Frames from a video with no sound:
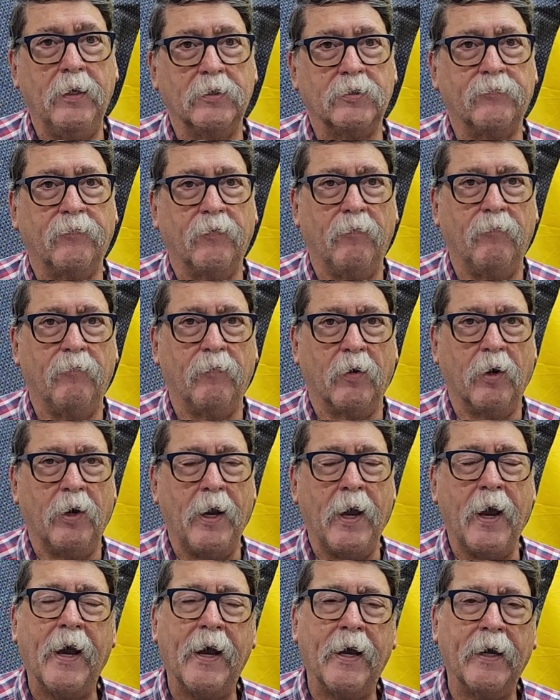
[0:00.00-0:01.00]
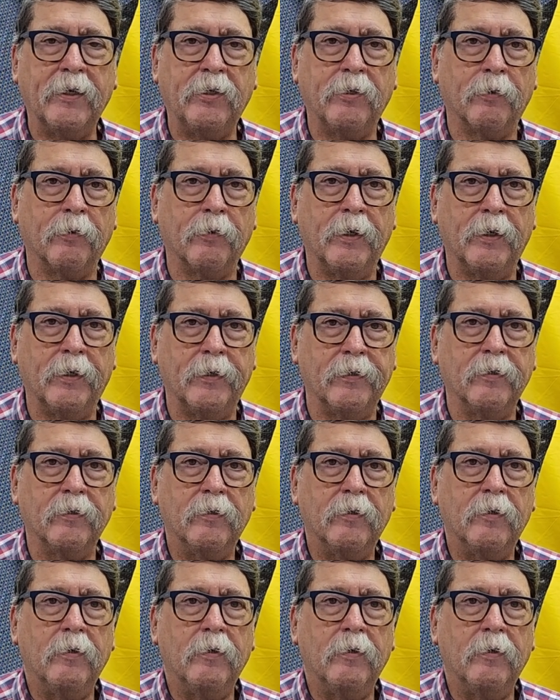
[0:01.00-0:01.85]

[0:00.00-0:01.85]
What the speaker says: It's very, very accurate.